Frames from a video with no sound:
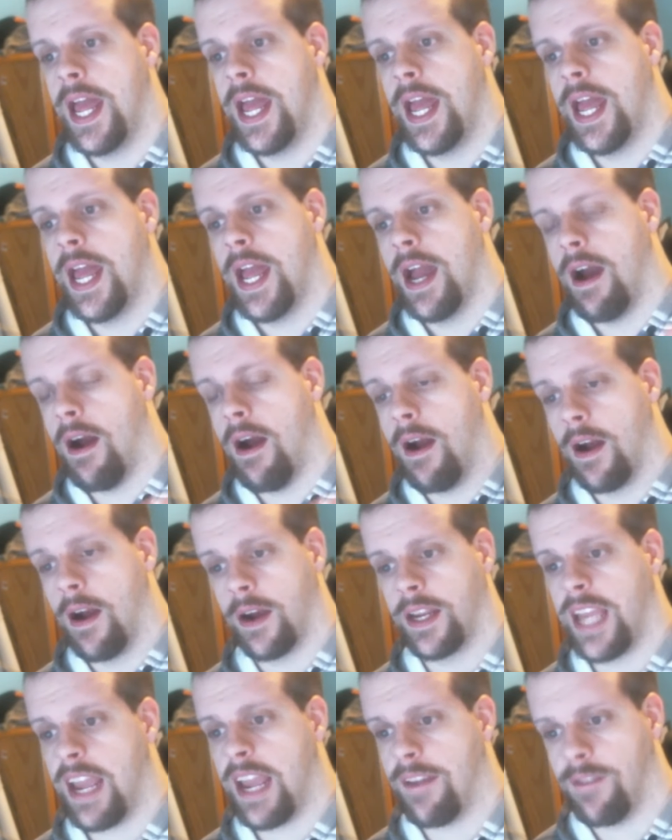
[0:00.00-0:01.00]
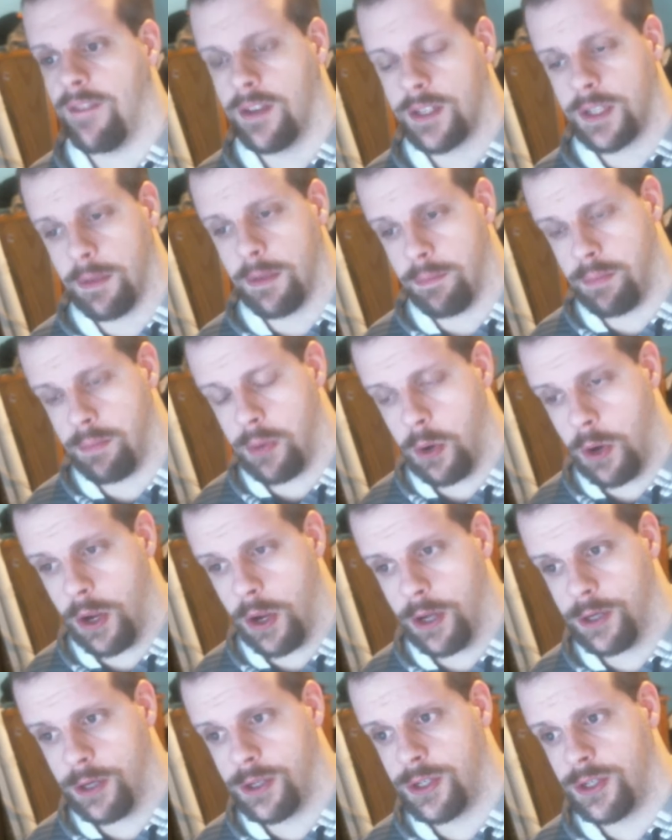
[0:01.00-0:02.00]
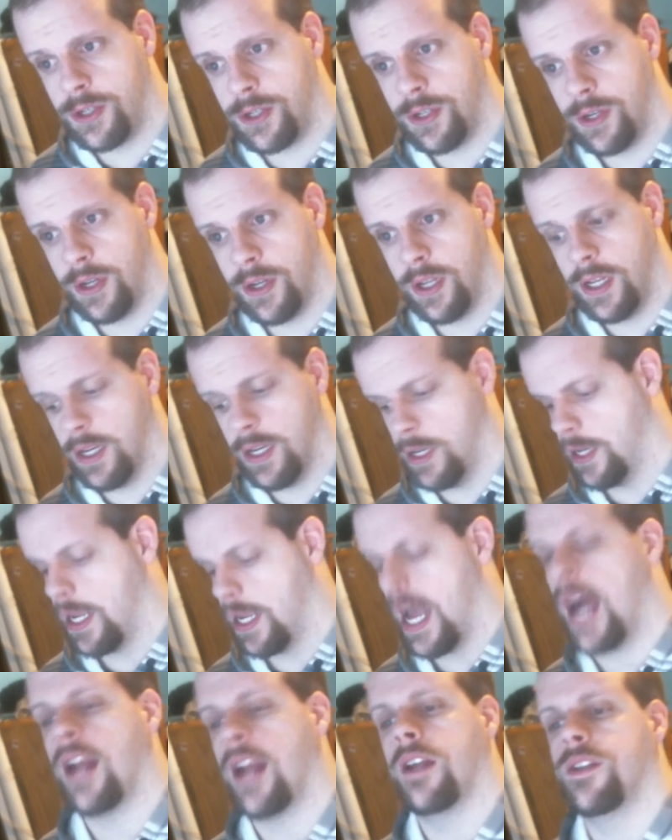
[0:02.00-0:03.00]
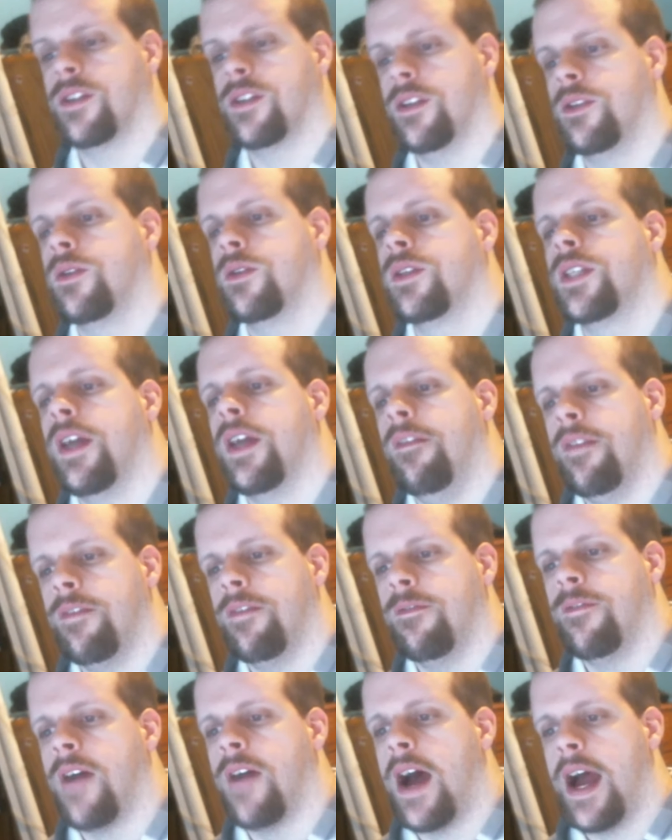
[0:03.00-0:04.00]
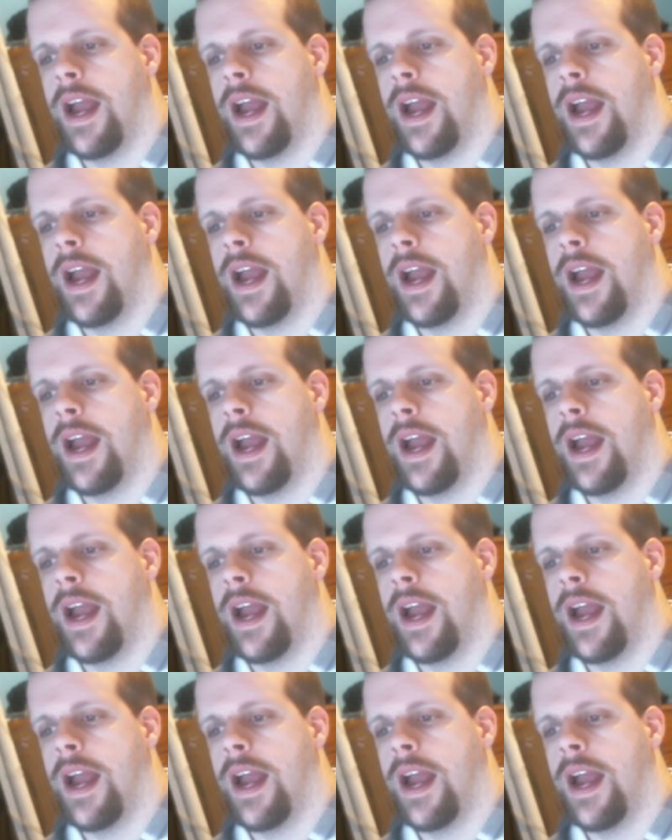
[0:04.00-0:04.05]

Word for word: Arg gave us a push and got us to 75.